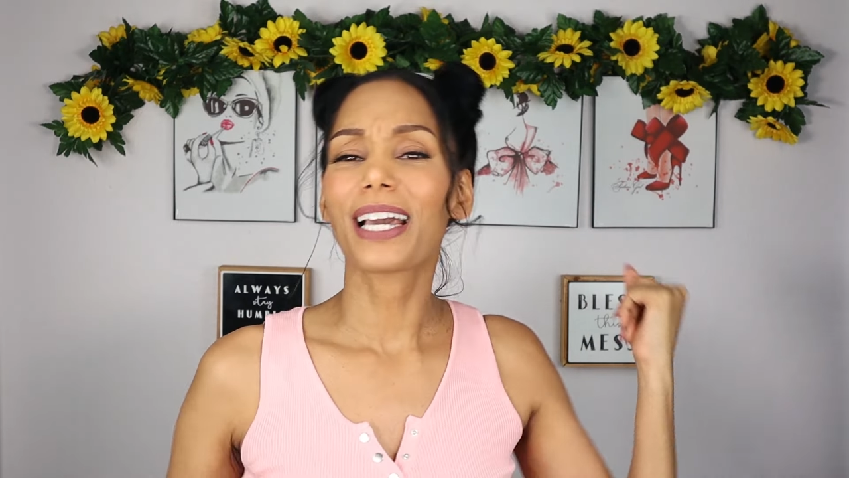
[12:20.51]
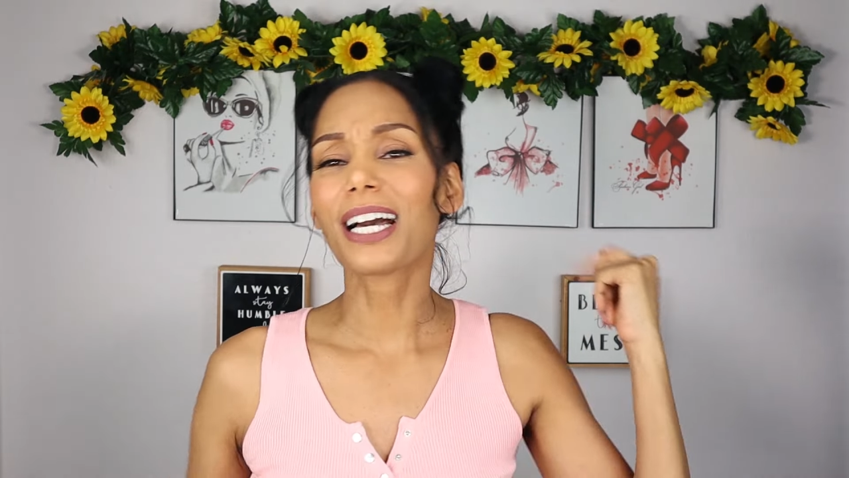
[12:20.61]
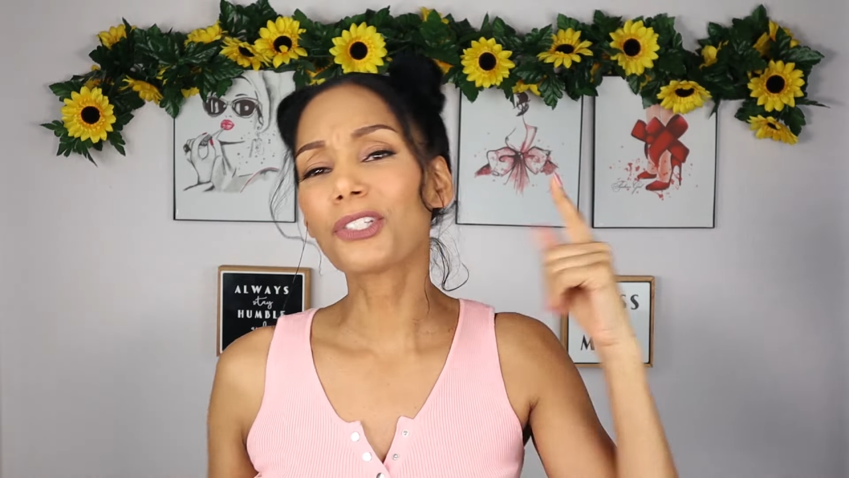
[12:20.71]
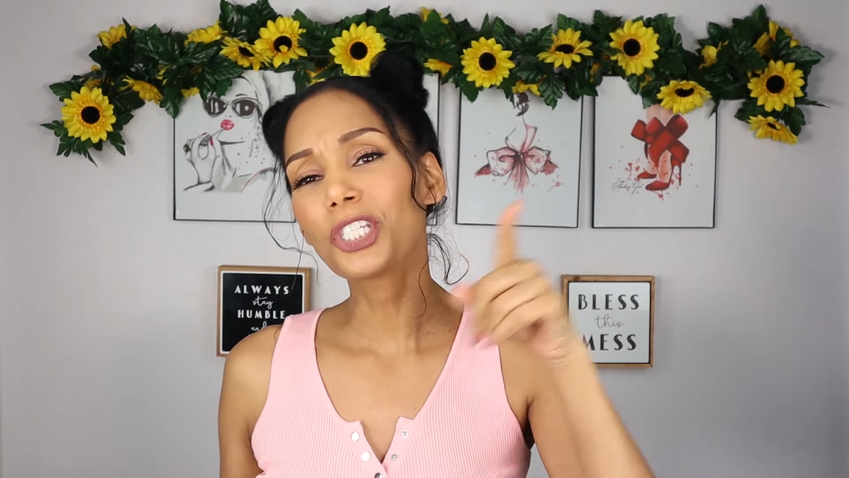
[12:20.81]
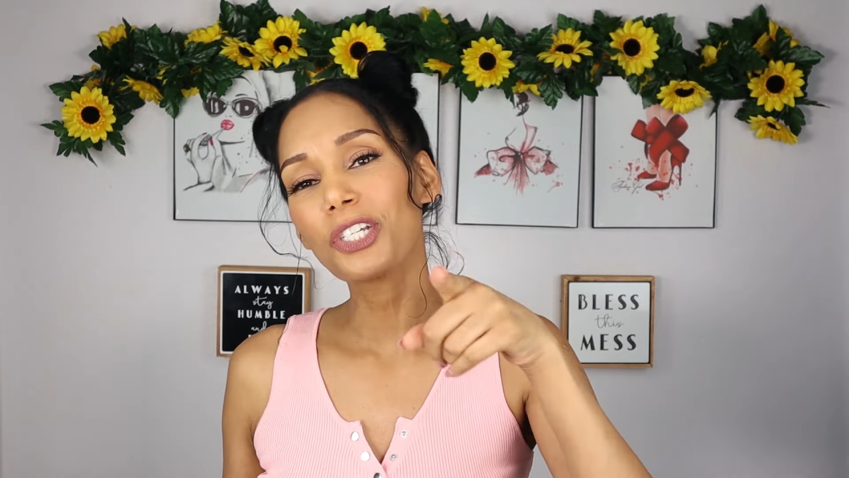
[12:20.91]

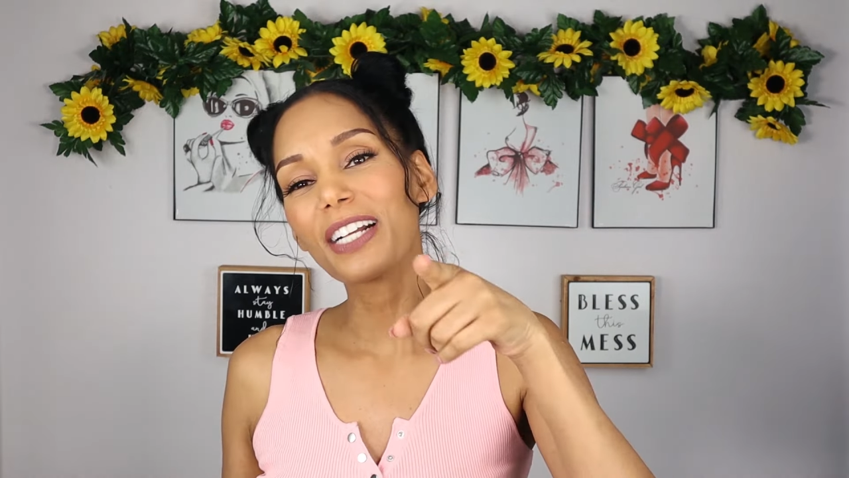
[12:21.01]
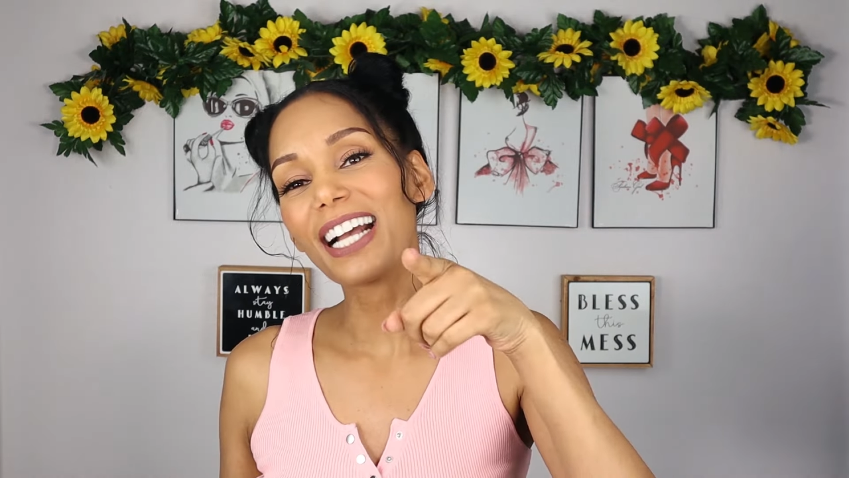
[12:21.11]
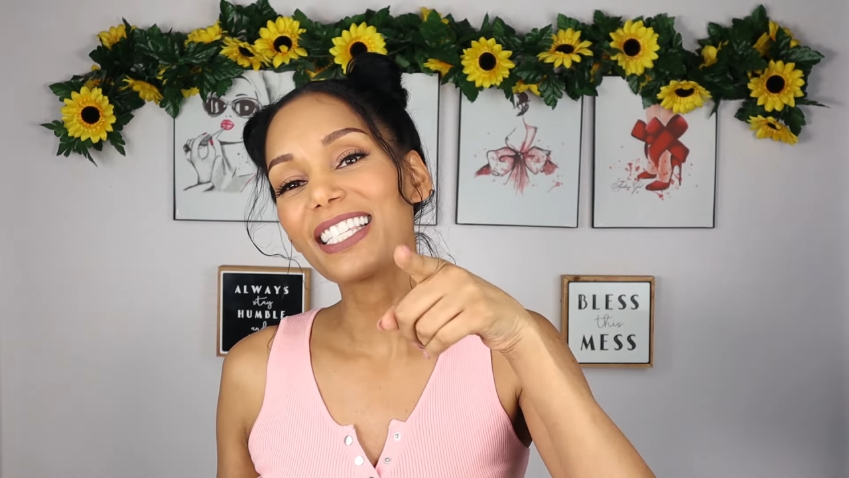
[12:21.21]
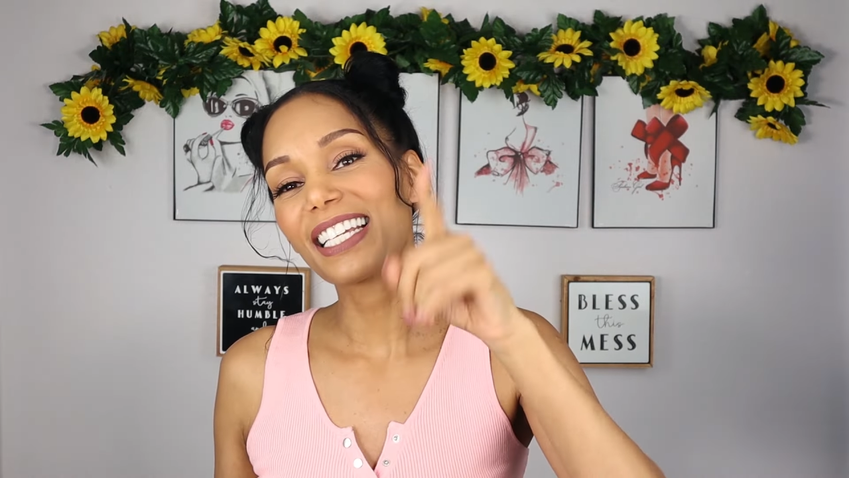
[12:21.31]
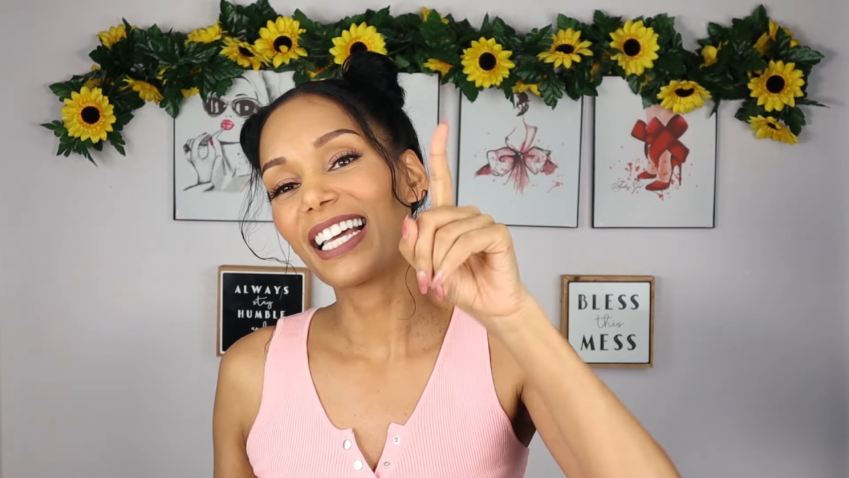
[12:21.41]
I'll see you
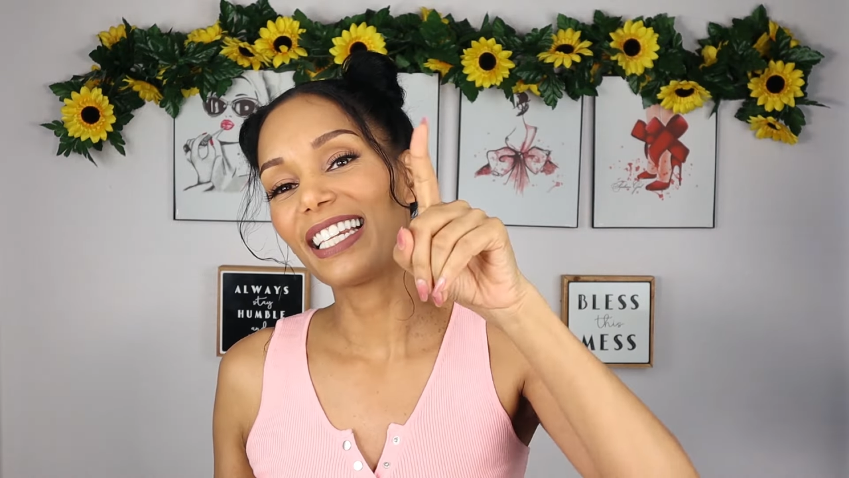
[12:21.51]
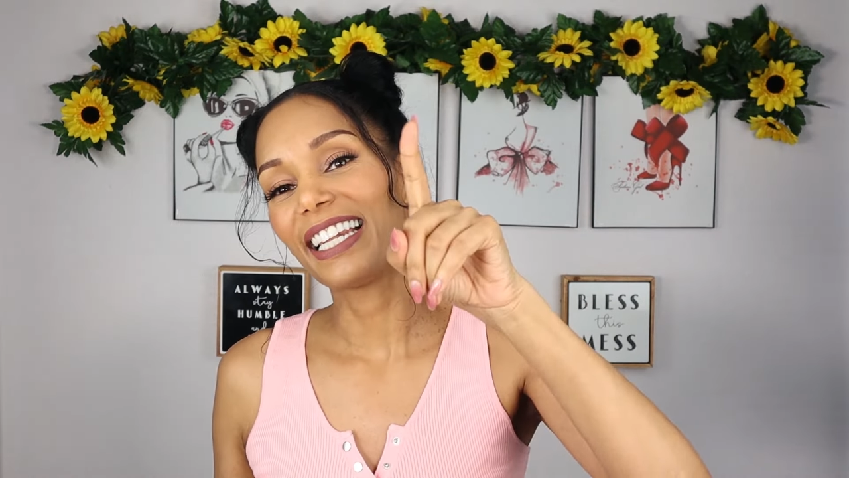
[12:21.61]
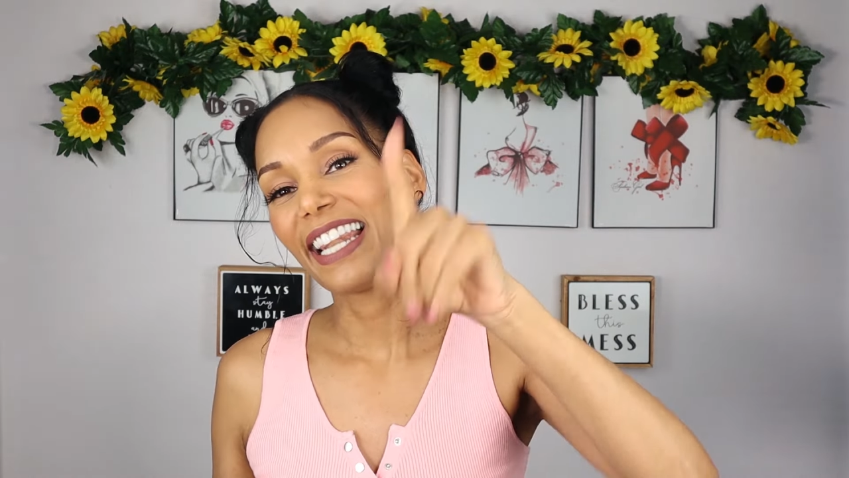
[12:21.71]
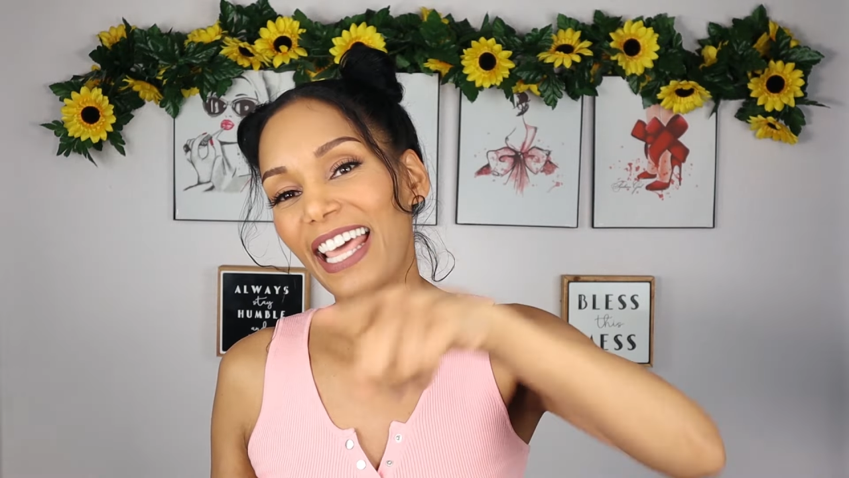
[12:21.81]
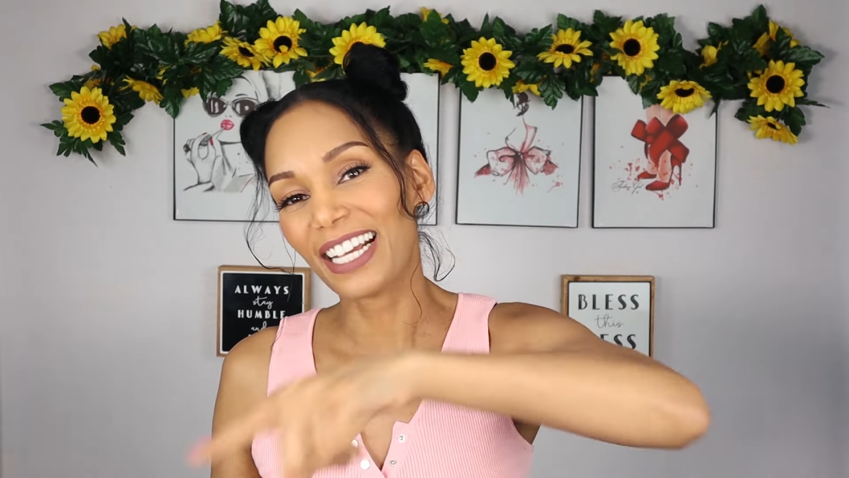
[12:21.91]
guys again
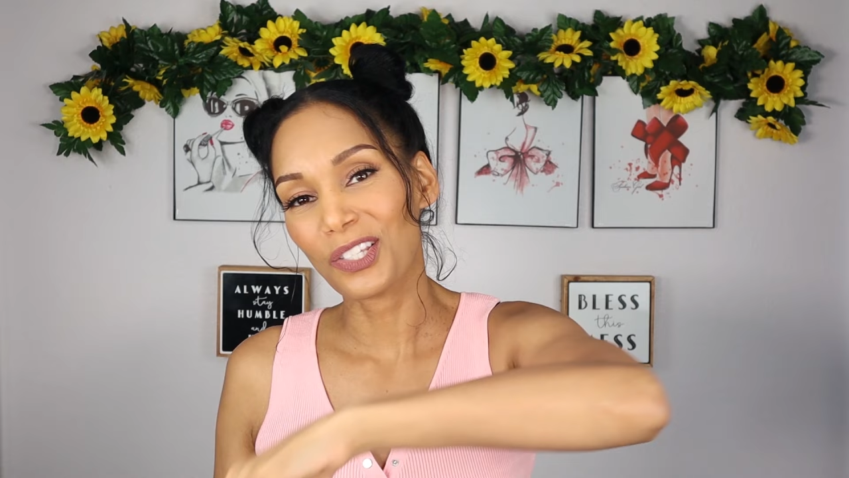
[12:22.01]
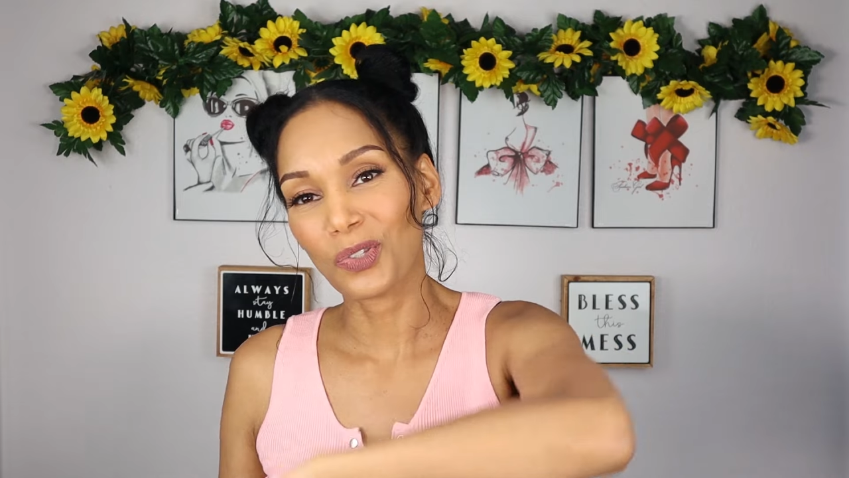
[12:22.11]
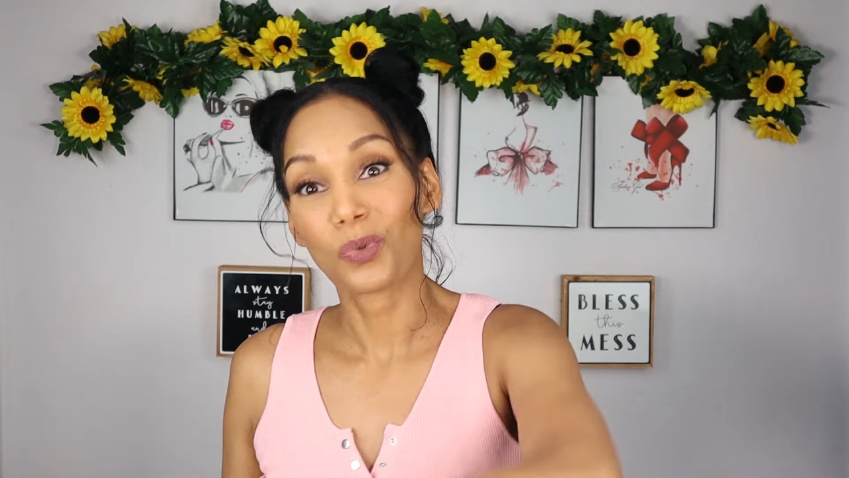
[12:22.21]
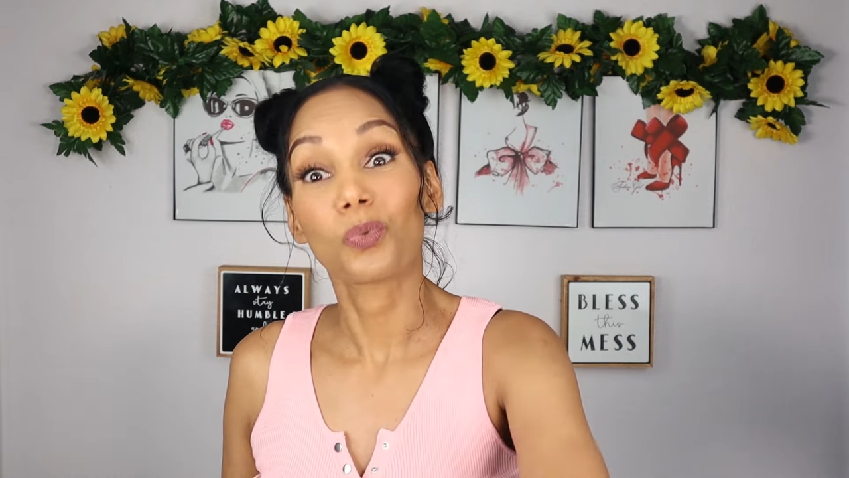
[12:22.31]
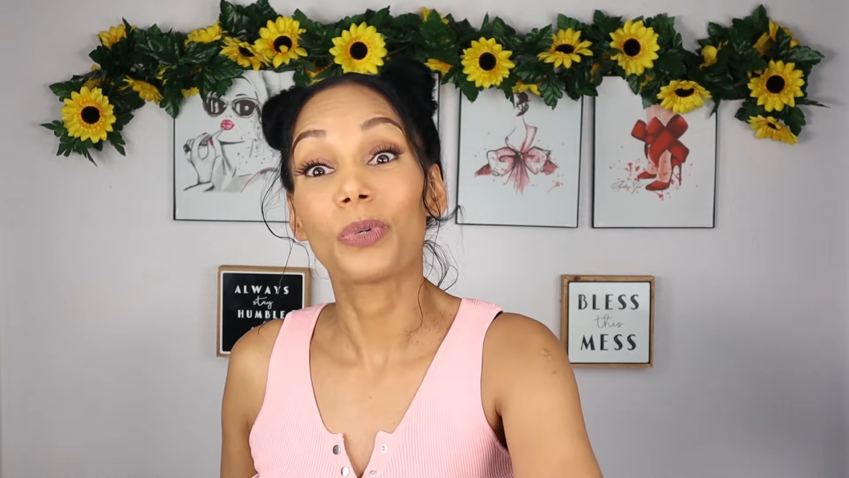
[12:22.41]

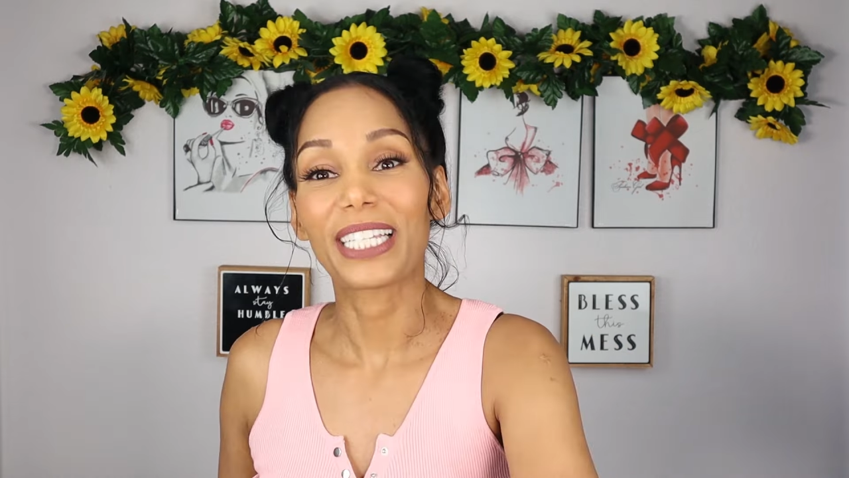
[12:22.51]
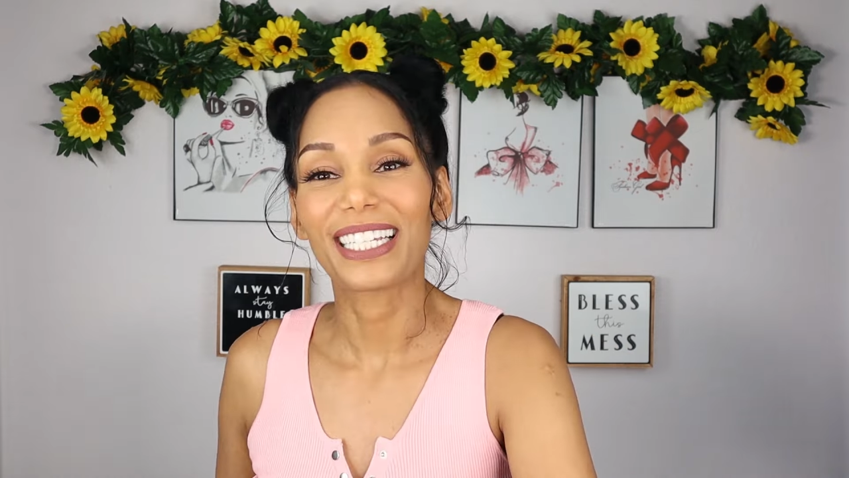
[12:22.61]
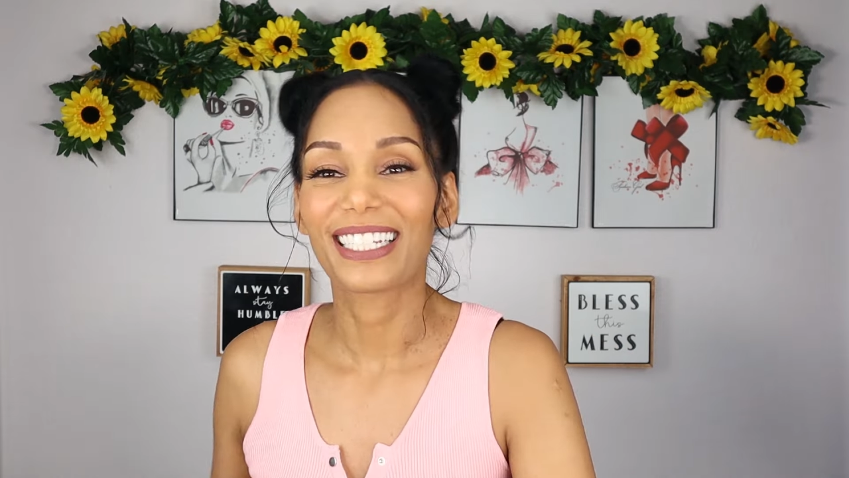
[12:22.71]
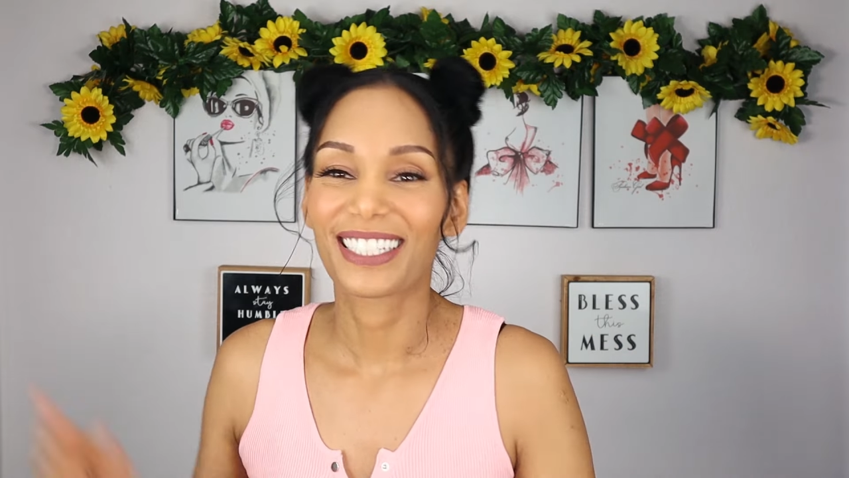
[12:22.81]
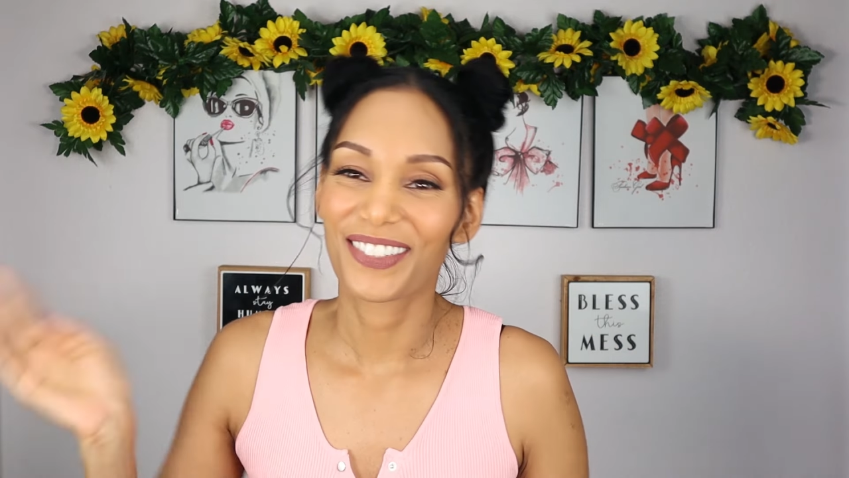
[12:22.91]
next week.